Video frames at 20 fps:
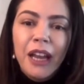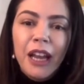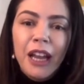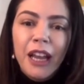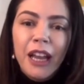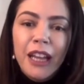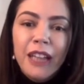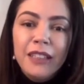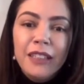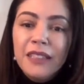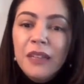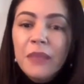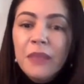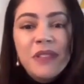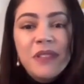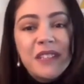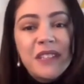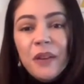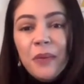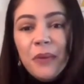And the
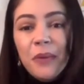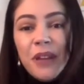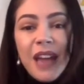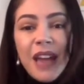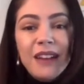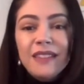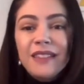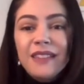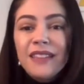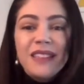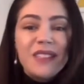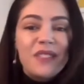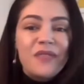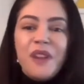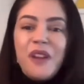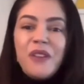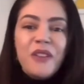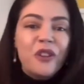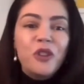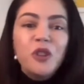Brazilian reality is
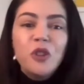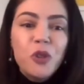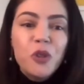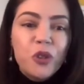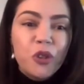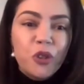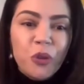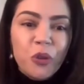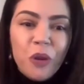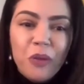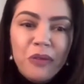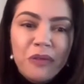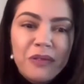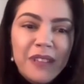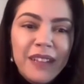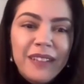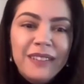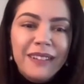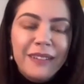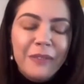very unusual.
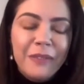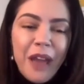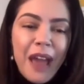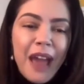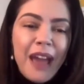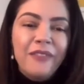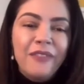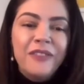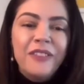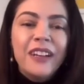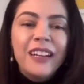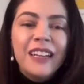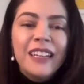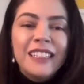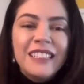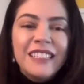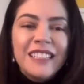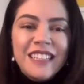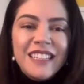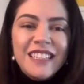We have
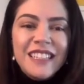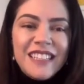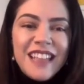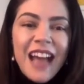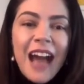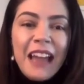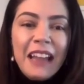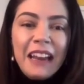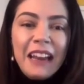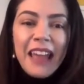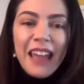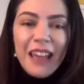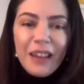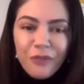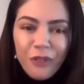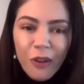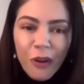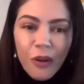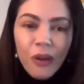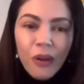this high
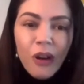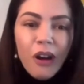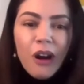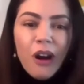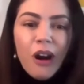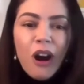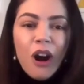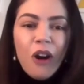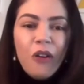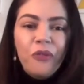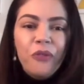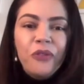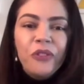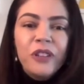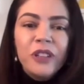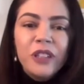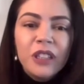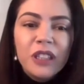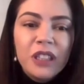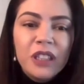level of
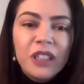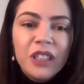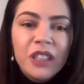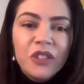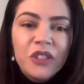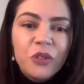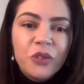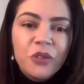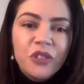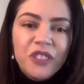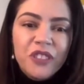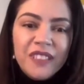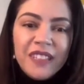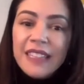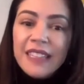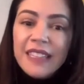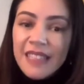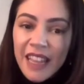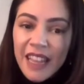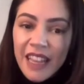uh,
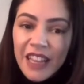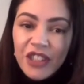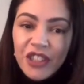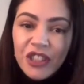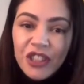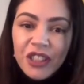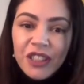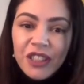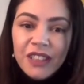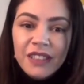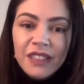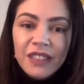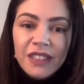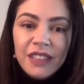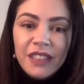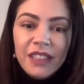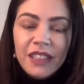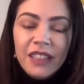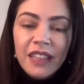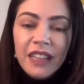judicialization, uh,
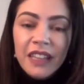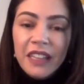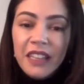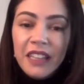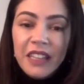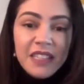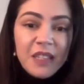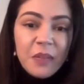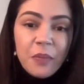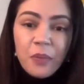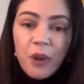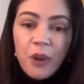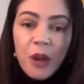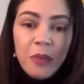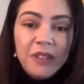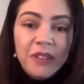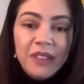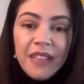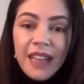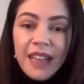and it is a
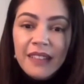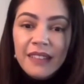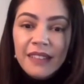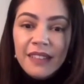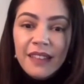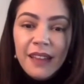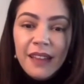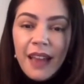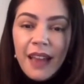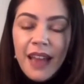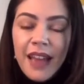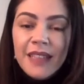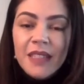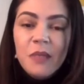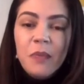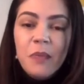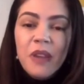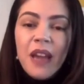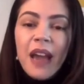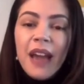problem that has
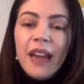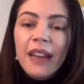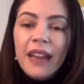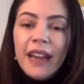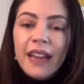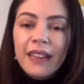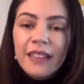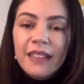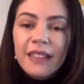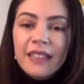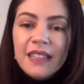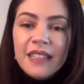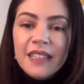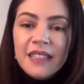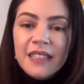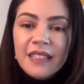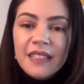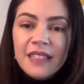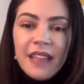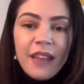been highlighted in
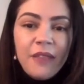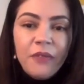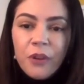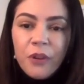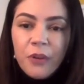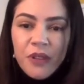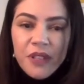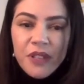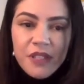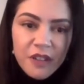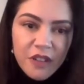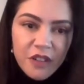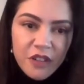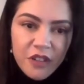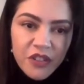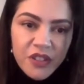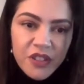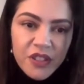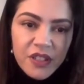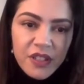several
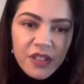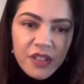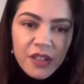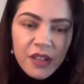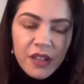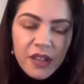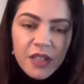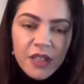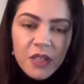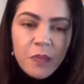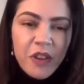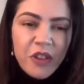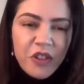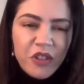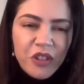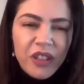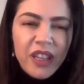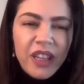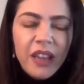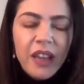research, uh,
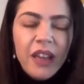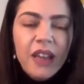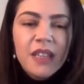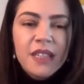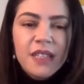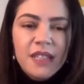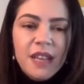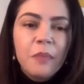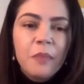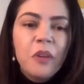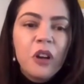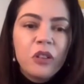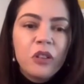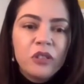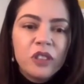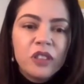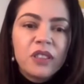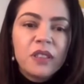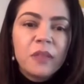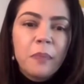especially some
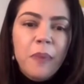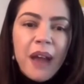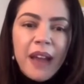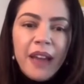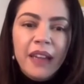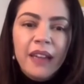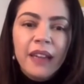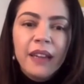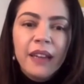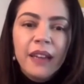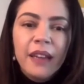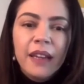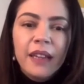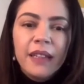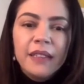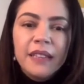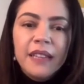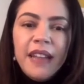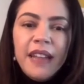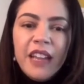conducted by
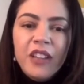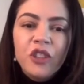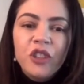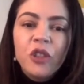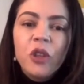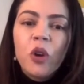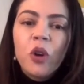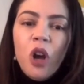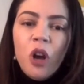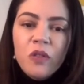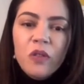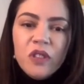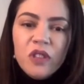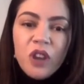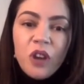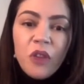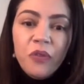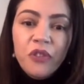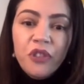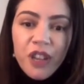the National
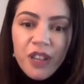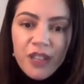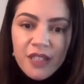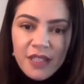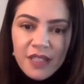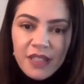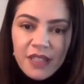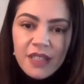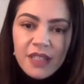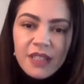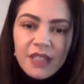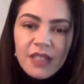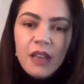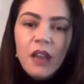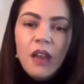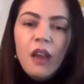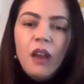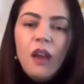Council of Justice.